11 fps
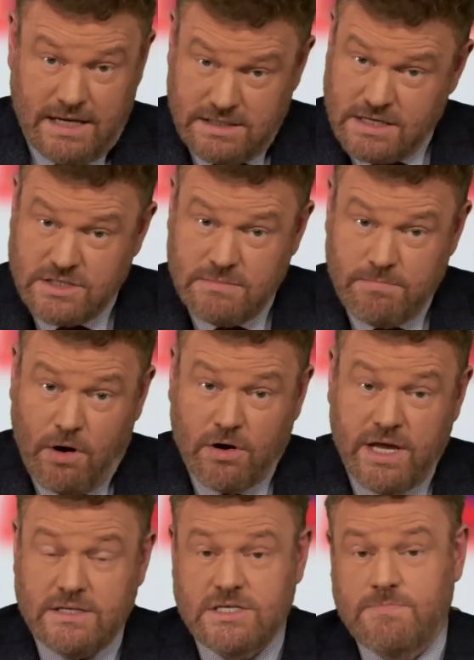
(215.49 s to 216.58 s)
It does in
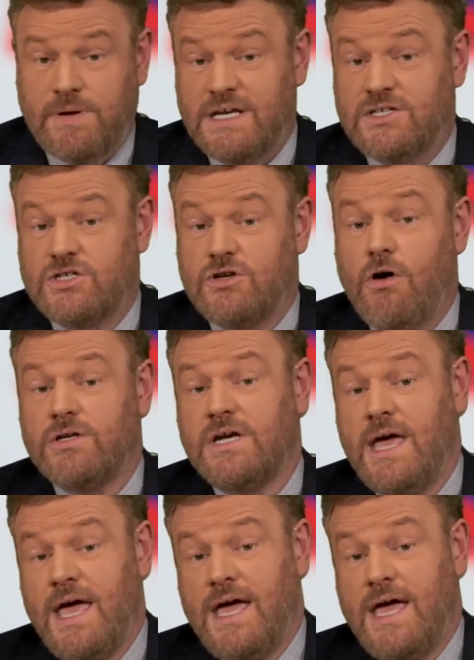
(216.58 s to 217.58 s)
pockets, but it's not